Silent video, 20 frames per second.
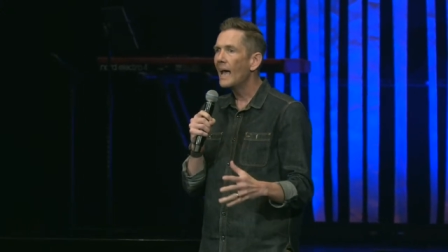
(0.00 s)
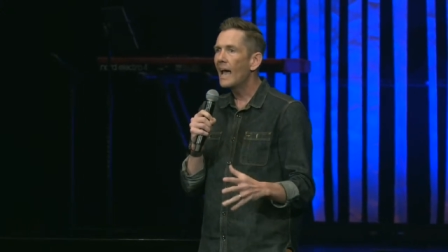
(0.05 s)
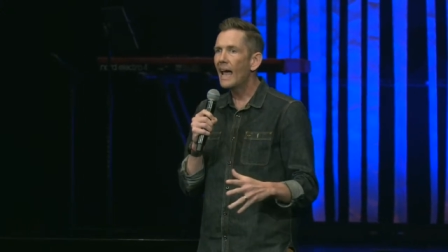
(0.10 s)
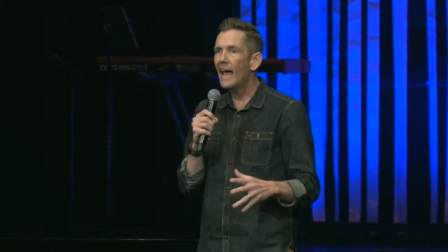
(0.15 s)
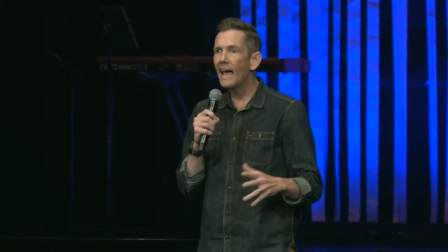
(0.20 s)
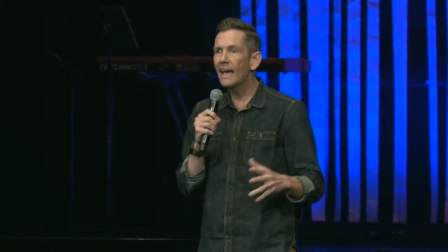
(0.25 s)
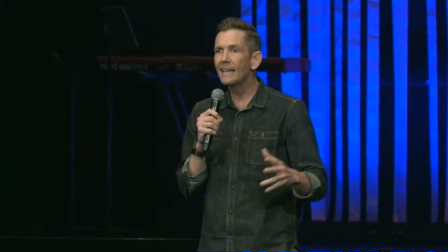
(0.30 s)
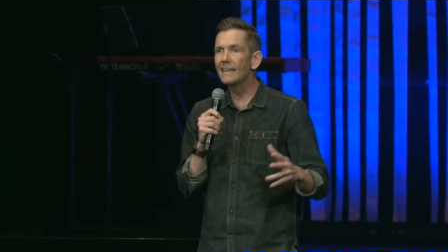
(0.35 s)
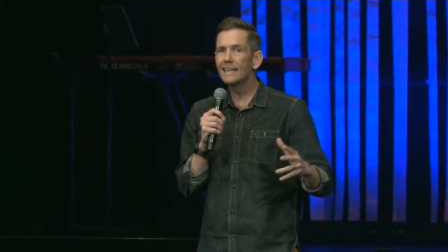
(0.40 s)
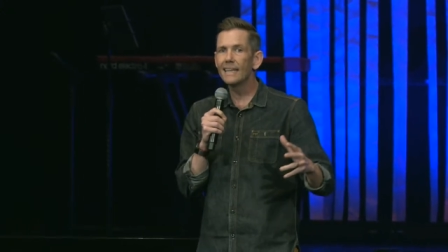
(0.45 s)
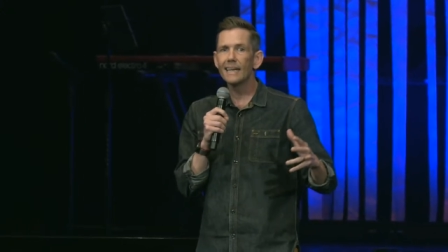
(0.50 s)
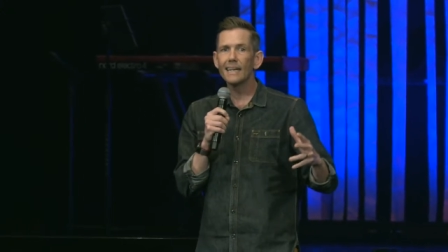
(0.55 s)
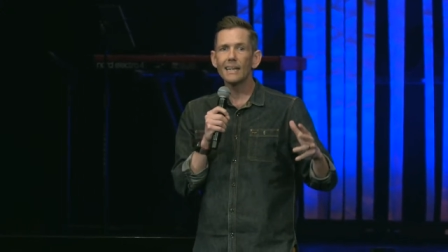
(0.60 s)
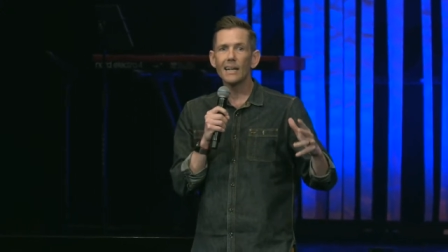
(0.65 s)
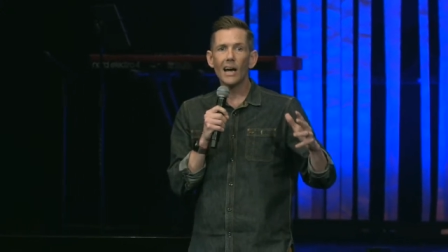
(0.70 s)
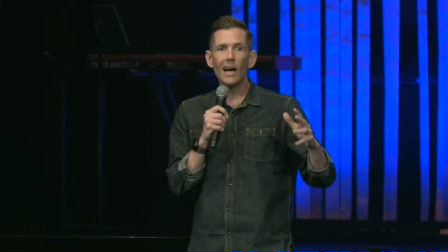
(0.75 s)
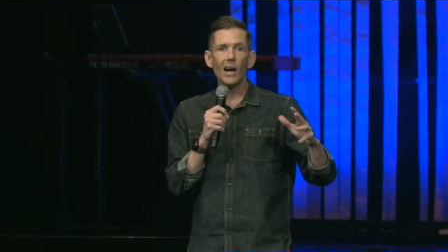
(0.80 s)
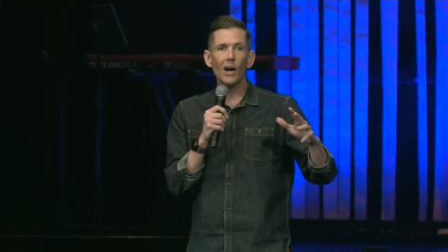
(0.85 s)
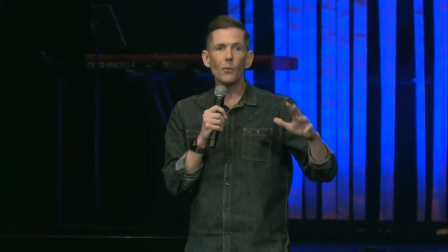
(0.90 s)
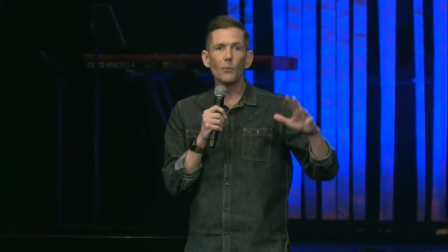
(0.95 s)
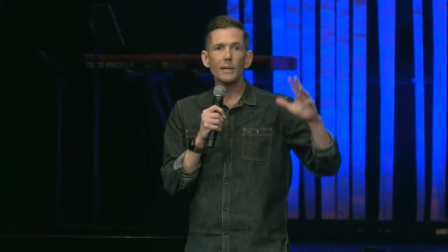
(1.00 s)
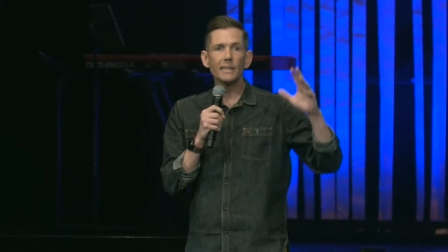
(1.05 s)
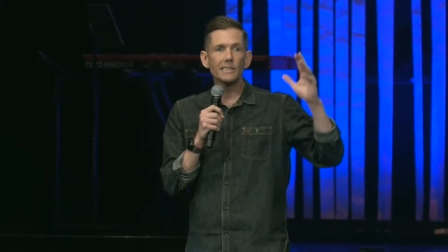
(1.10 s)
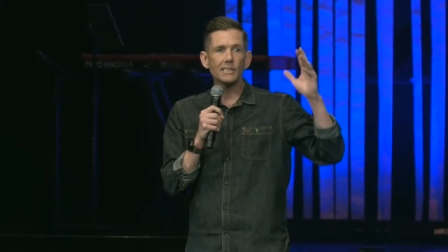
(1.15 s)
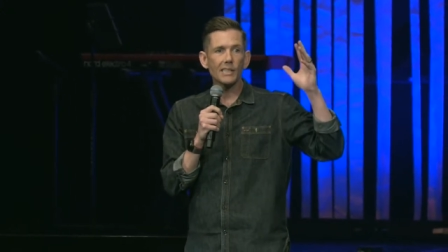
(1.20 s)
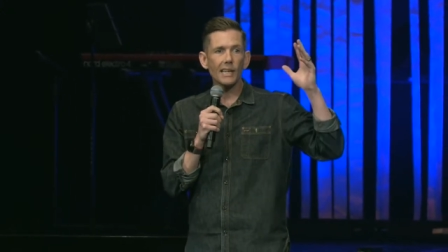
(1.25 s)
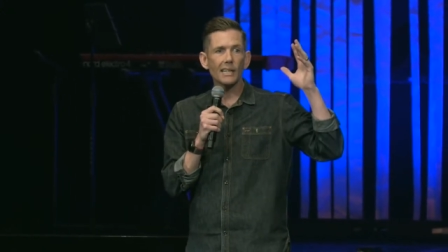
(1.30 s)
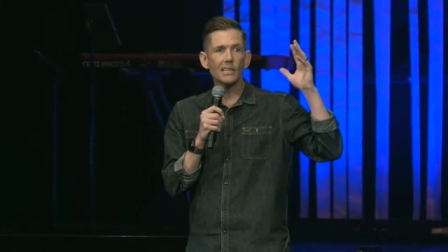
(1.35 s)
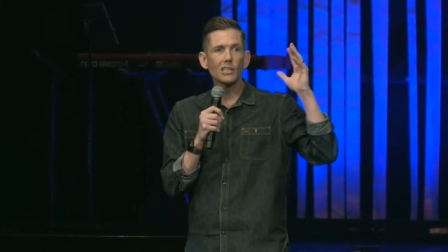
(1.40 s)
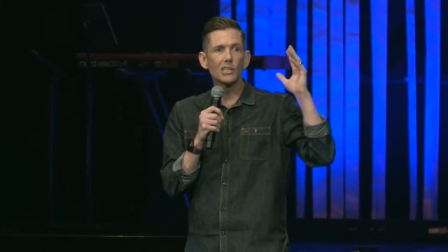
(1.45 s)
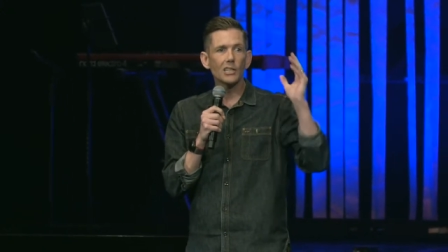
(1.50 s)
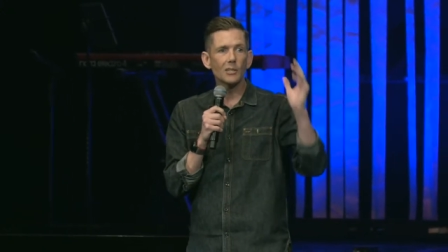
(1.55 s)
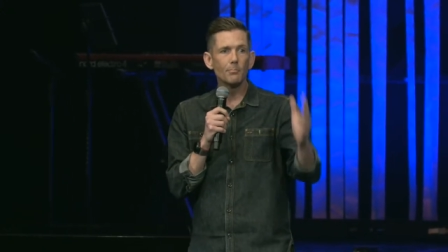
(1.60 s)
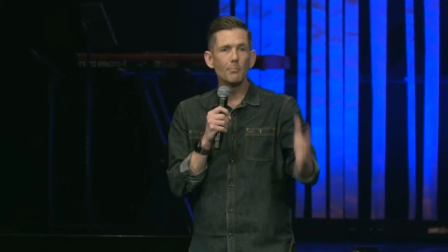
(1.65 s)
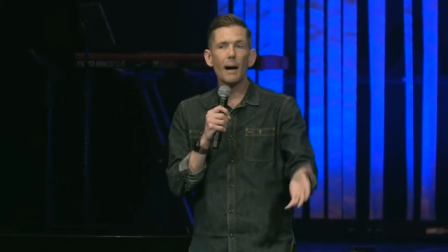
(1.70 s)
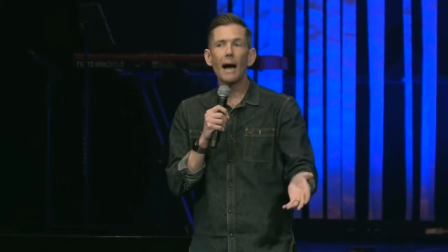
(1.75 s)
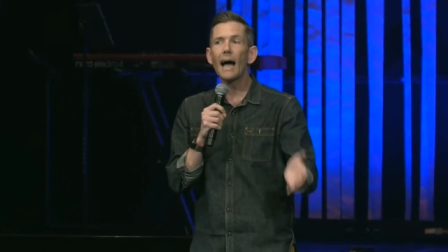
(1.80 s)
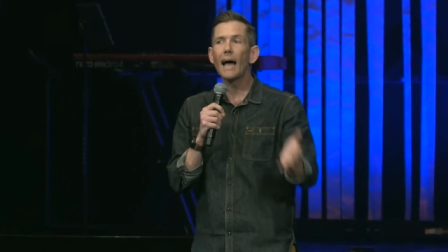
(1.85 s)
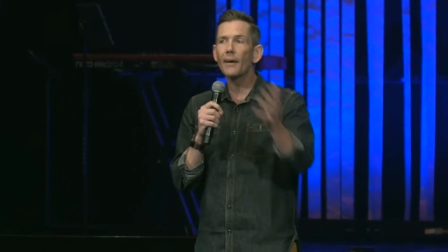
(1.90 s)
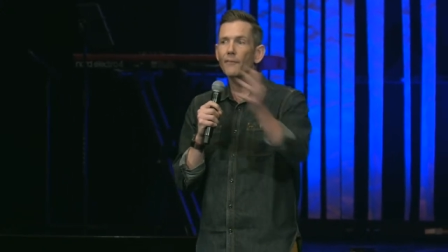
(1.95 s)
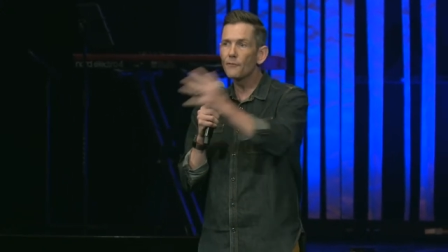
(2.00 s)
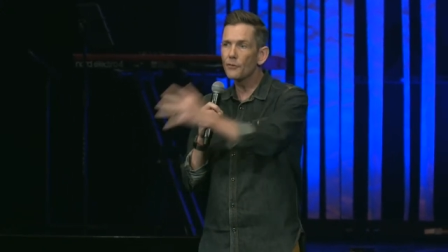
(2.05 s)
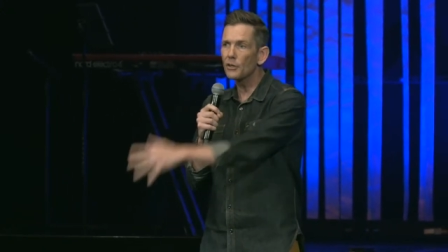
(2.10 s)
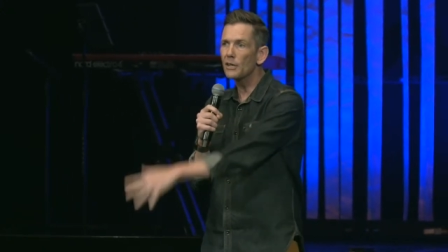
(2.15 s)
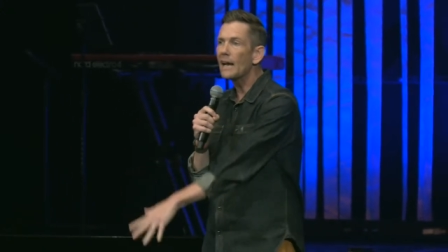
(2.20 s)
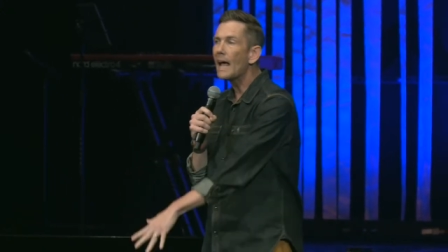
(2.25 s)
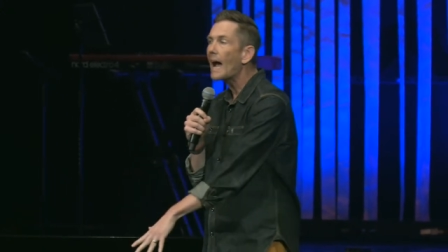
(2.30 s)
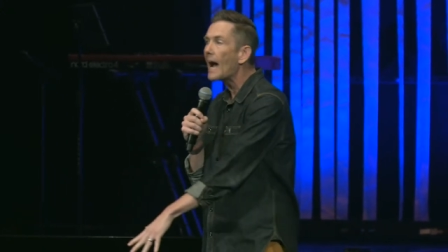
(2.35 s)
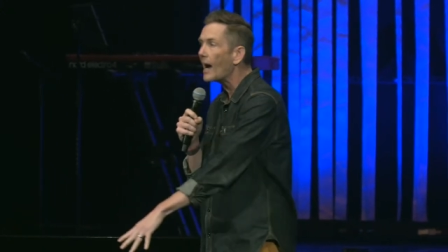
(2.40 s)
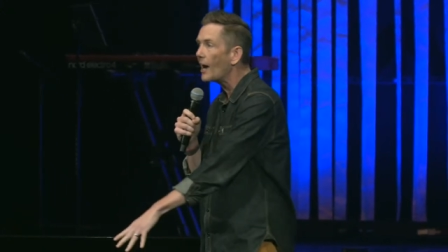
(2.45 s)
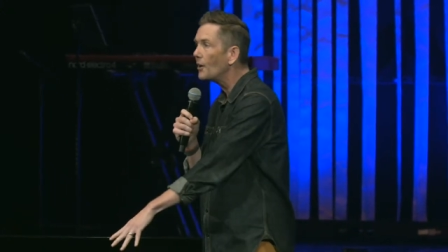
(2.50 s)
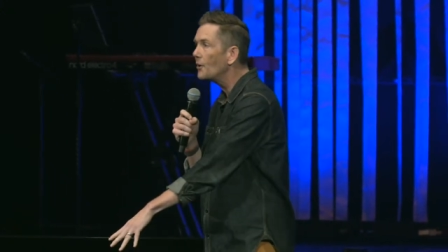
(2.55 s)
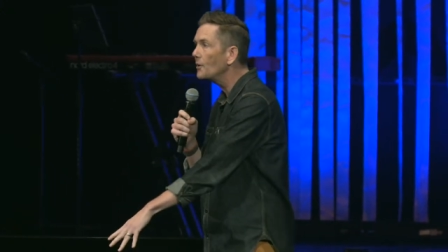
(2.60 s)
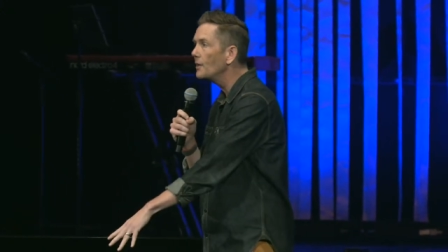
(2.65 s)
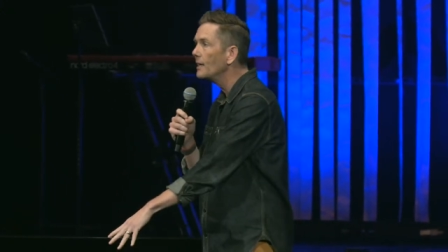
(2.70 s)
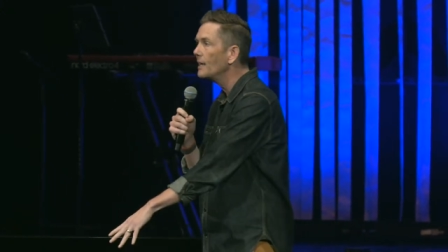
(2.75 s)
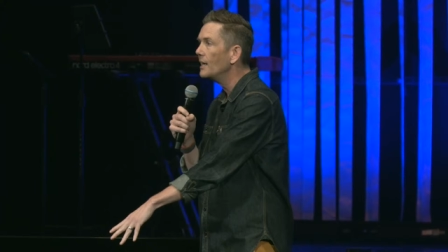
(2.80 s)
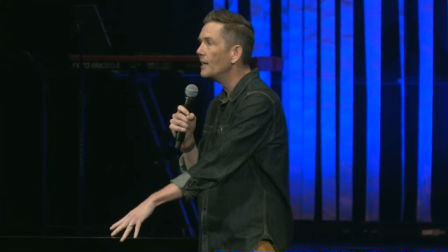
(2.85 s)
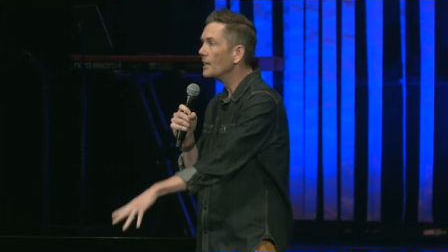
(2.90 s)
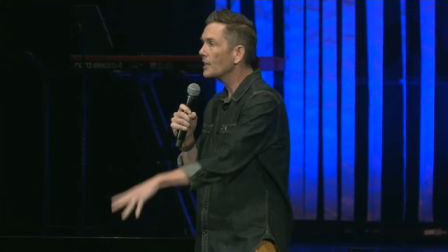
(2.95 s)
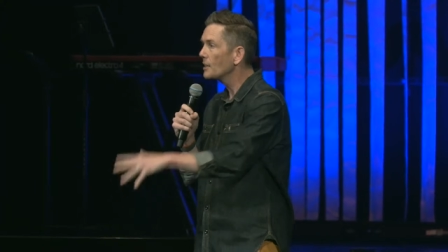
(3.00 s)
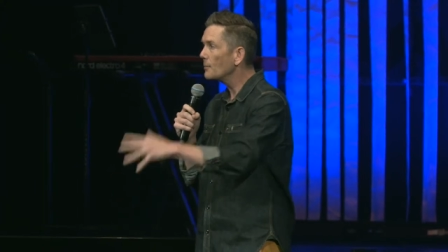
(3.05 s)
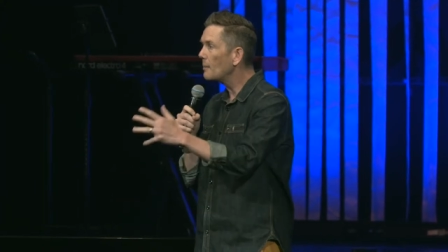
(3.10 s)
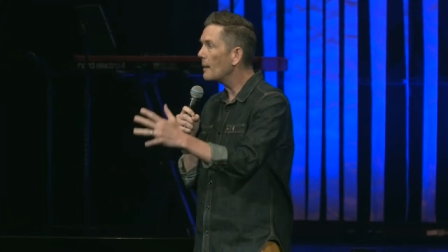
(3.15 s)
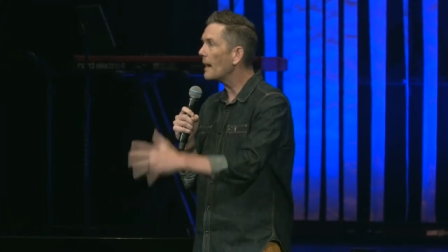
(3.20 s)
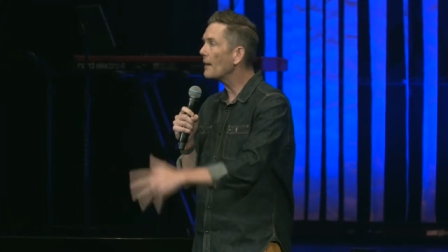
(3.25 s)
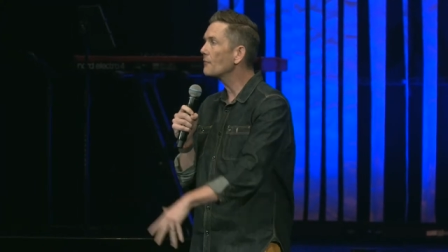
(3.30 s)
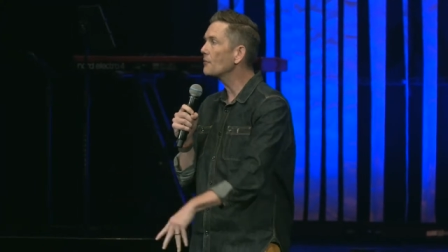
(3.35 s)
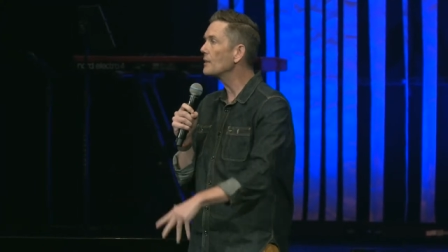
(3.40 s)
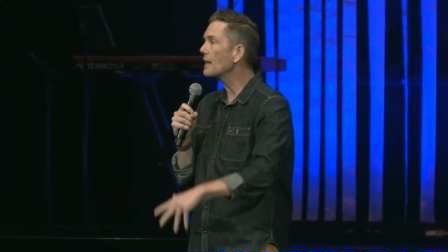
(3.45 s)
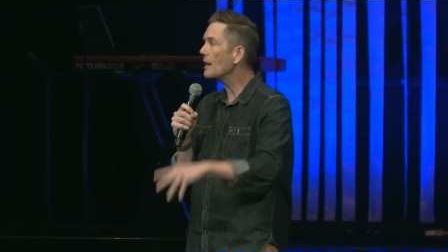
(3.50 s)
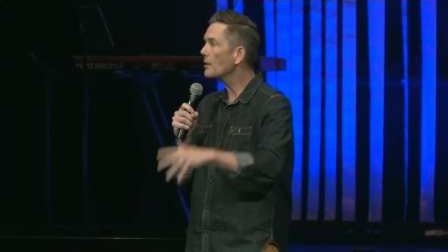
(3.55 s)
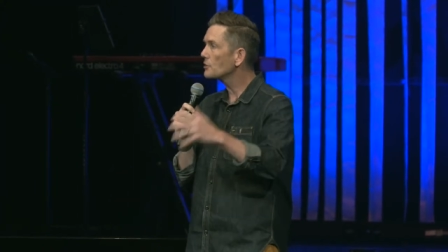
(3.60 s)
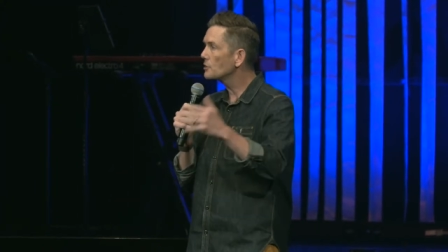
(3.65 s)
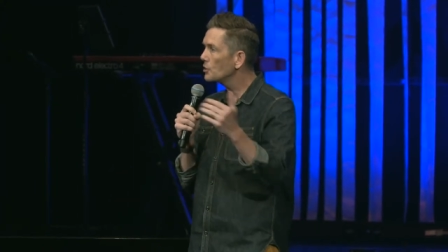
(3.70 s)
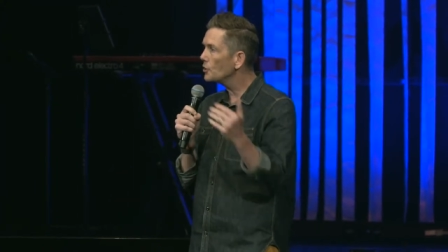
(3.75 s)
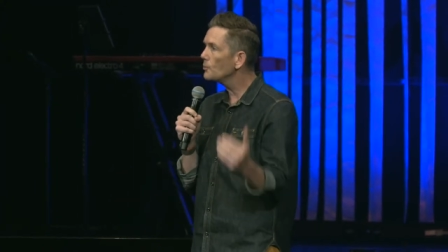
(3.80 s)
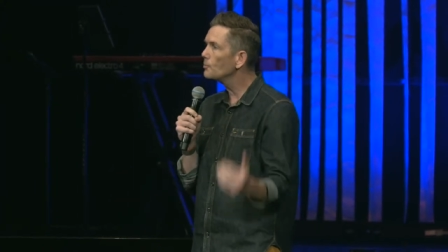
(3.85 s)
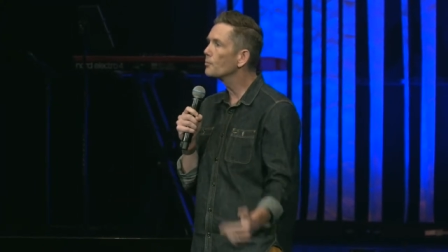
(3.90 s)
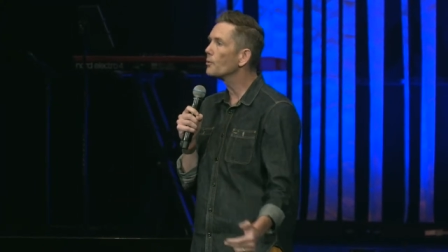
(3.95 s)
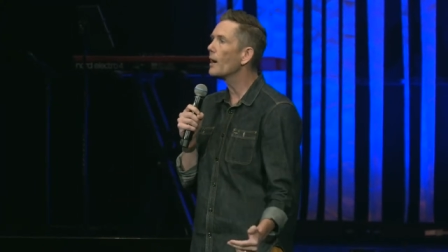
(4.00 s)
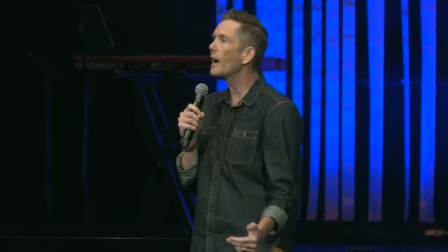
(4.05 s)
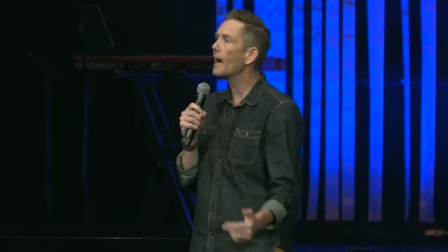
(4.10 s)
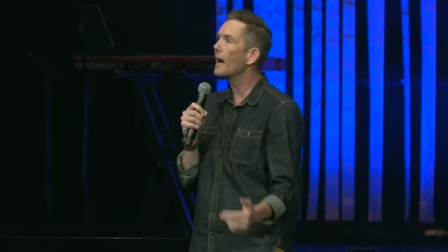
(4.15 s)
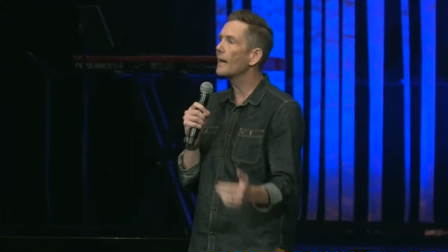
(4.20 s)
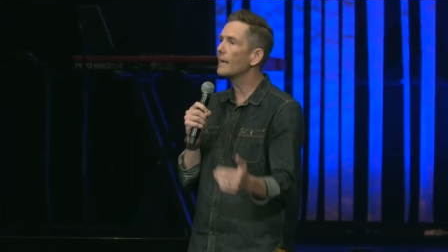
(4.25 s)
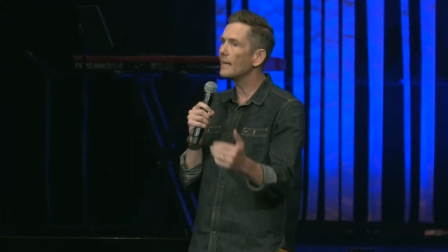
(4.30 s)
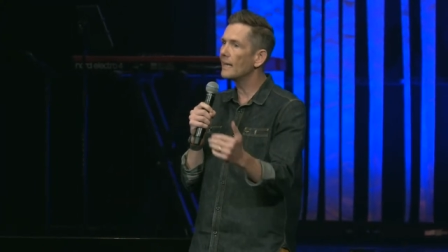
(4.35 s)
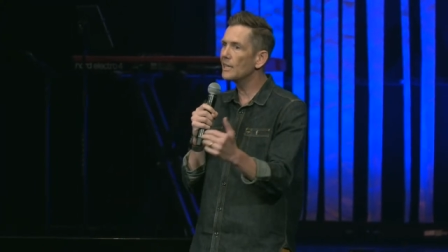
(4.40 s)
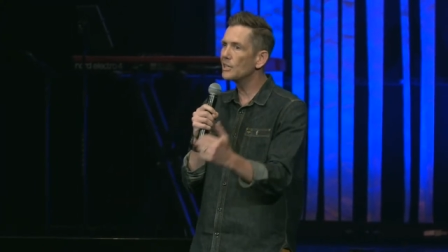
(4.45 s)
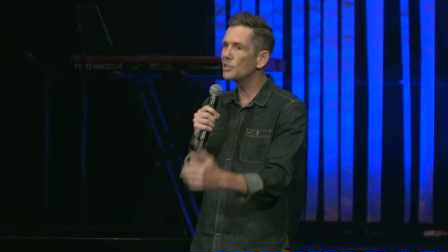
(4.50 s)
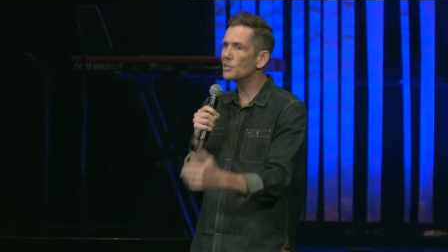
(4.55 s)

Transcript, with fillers: And then uh, we said goodbye for now, goodbye for now to Brad and